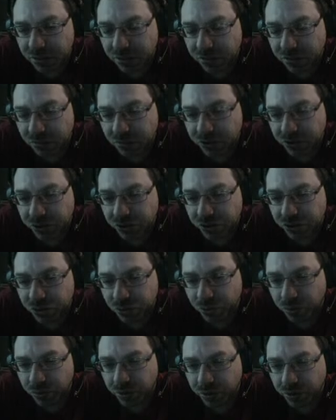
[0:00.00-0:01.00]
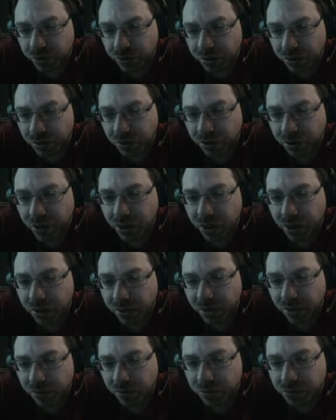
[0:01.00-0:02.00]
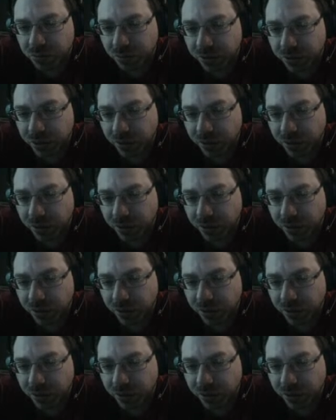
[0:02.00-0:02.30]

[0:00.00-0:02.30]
Research wealth. Oh yeah, that was what they